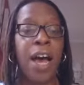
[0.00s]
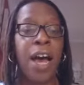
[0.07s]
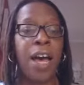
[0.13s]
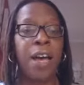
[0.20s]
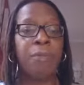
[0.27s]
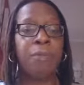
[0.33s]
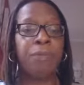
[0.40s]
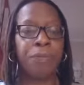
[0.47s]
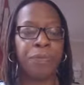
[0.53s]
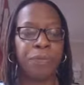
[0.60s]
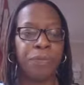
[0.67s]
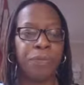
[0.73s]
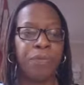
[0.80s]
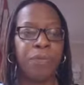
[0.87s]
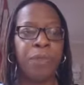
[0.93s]
Um,
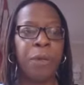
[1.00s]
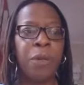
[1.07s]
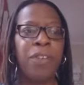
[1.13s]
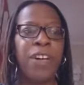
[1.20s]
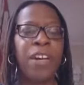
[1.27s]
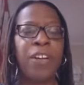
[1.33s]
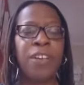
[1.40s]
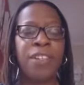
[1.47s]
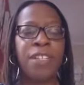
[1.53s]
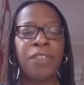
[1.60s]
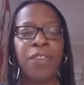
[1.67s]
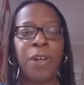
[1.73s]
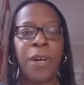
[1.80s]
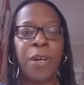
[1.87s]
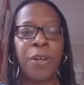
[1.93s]
we've had a lot of
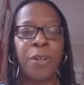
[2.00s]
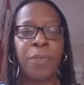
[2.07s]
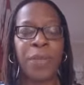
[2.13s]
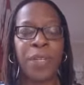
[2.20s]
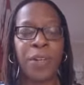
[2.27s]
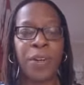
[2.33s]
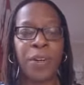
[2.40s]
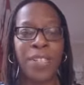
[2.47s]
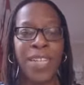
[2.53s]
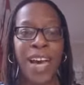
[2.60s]
stuff going on because